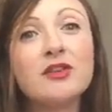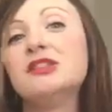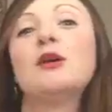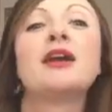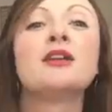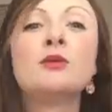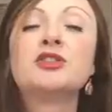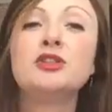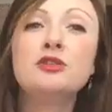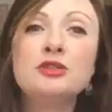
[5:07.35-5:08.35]
And so I can
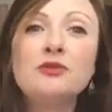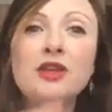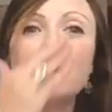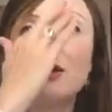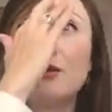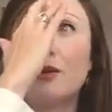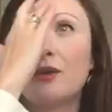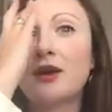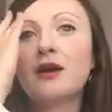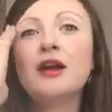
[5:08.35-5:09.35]
watch a YouTube video
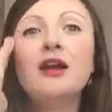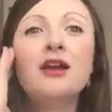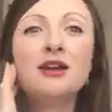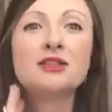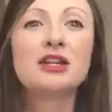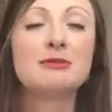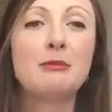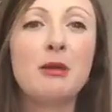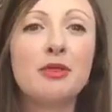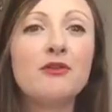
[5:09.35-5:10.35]
or talk to my
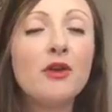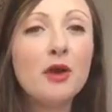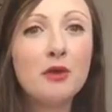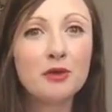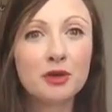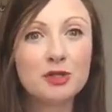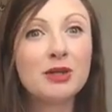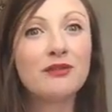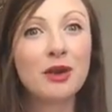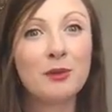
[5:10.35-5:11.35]
mom on the phone or do
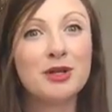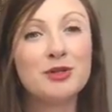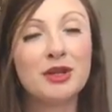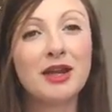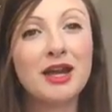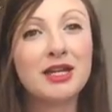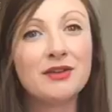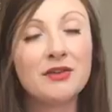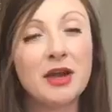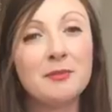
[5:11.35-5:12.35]
whatever I want to do that kind
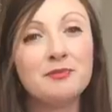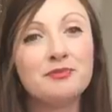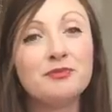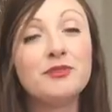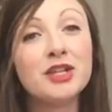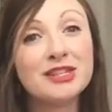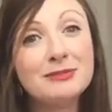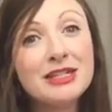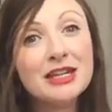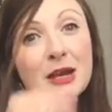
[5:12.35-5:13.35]
of fills
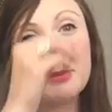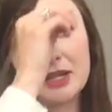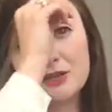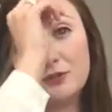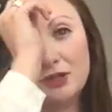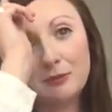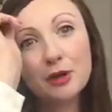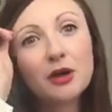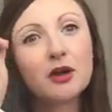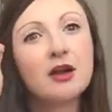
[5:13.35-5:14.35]
me up. I can read a
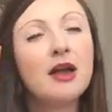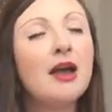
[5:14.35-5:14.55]
book.